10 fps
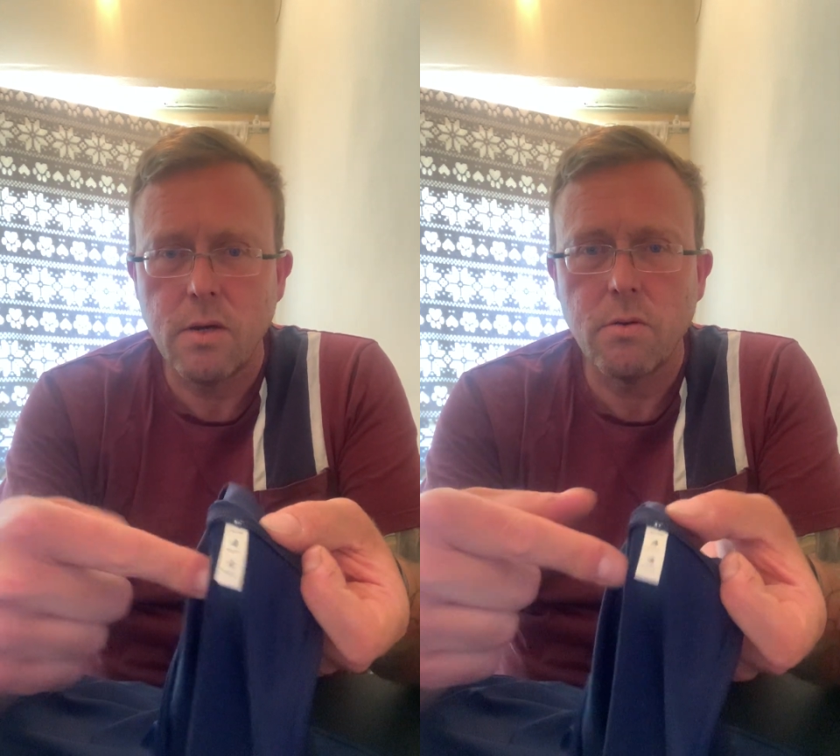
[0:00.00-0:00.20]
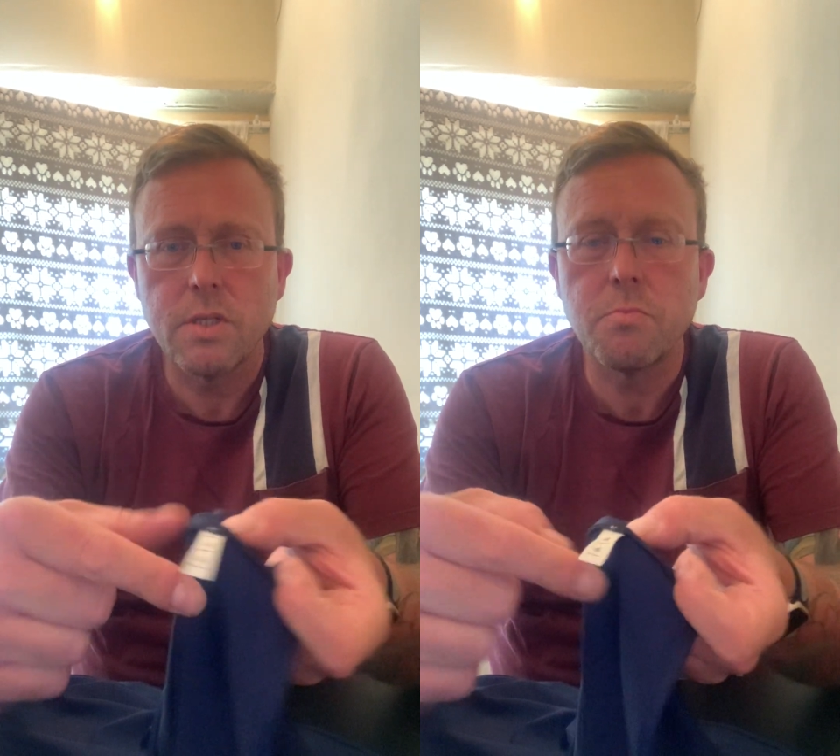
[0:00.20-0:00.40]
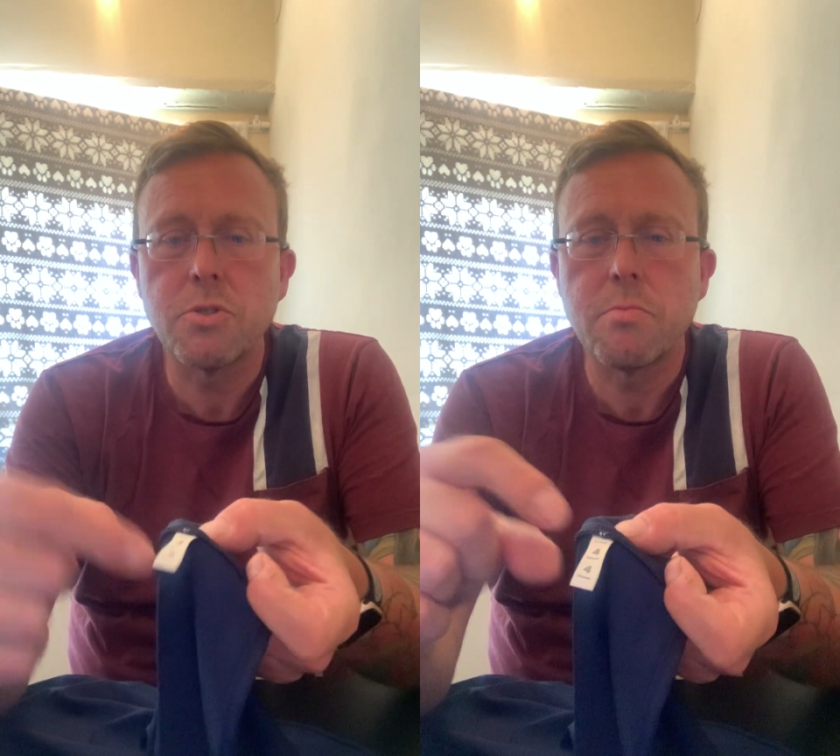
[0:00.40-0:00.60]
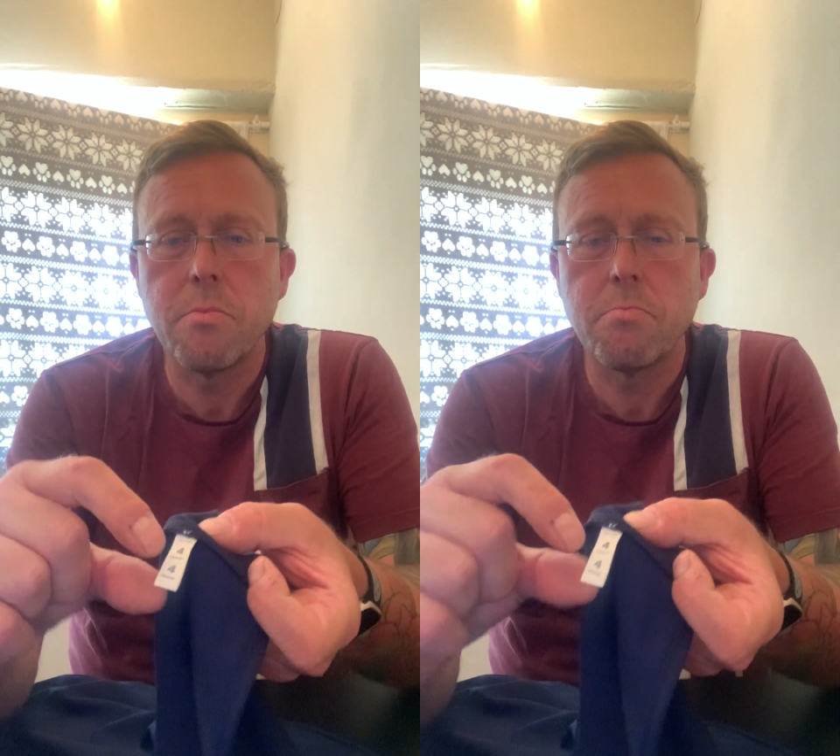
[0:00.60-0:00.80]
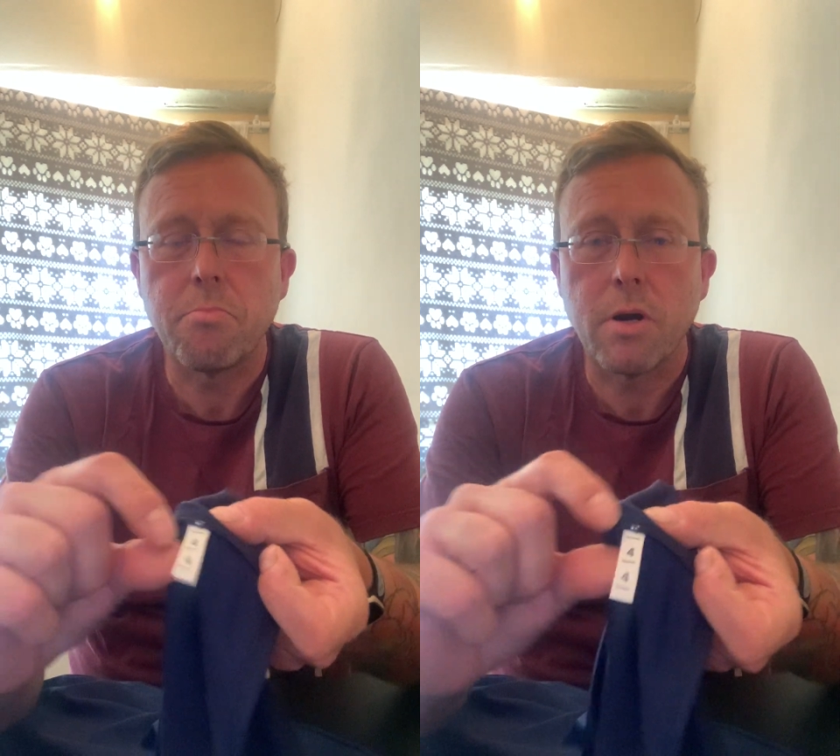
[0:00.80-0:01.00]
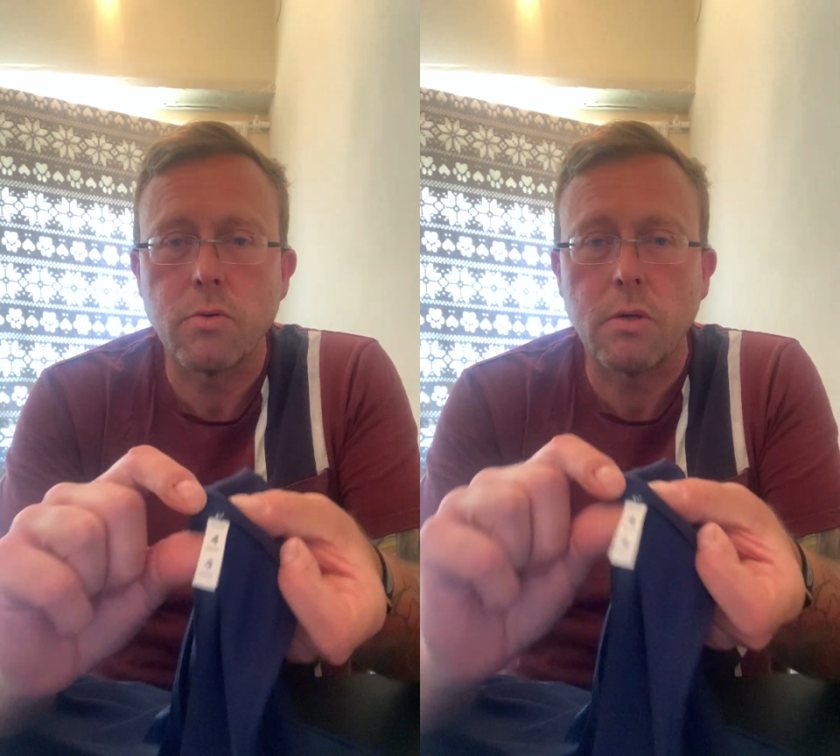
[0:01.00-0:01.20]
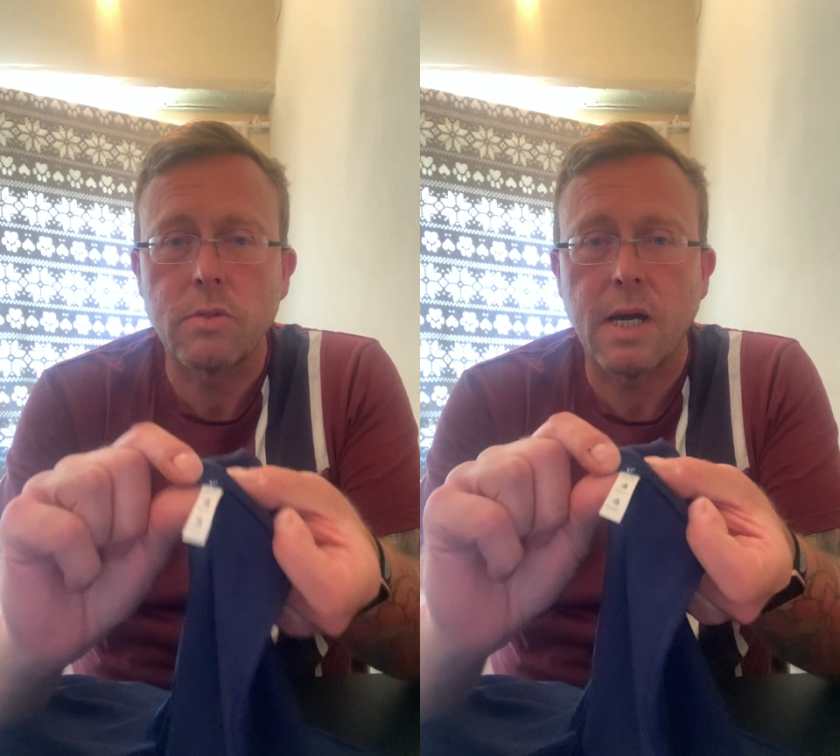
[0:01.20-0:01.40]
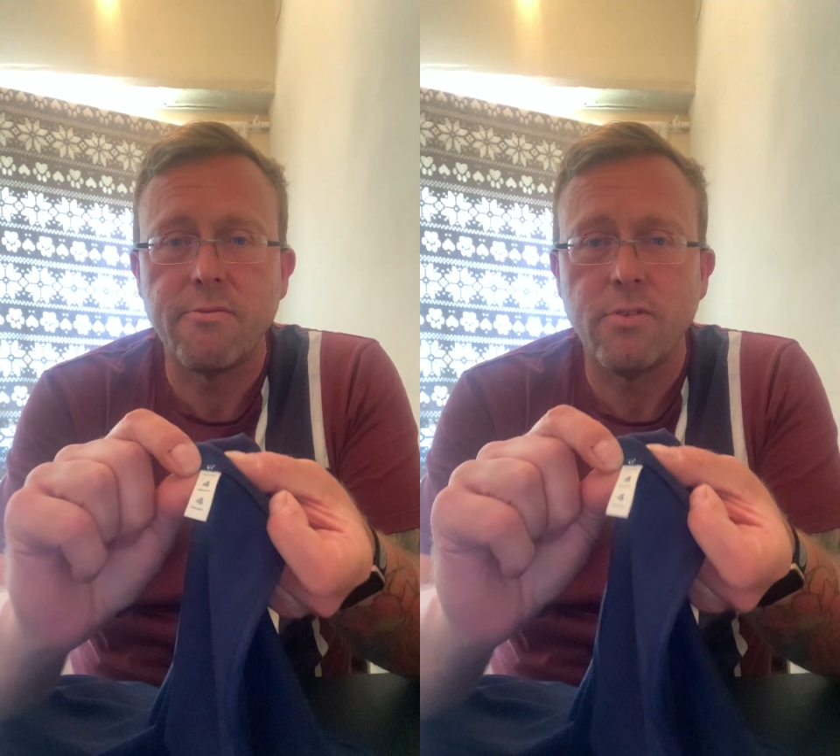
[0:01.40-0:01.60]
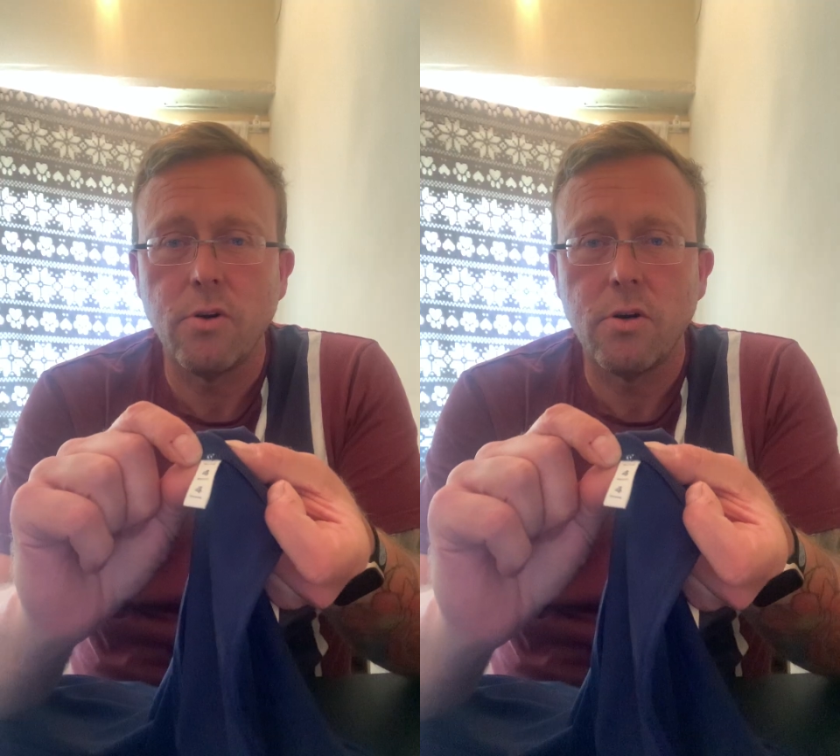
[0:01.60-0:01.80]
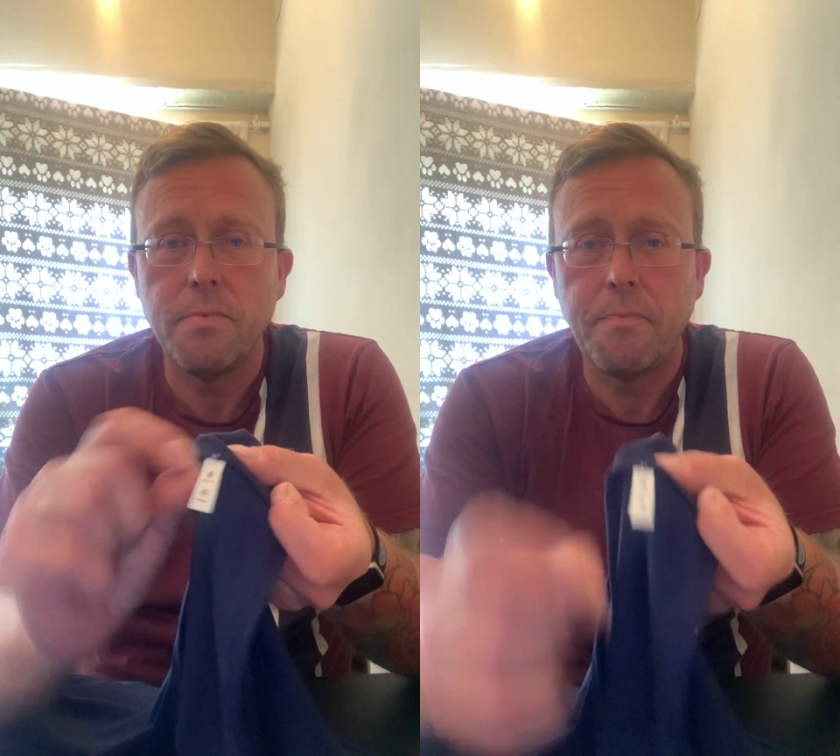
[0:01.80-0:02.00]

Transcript: Oh, this must have been prototype 4.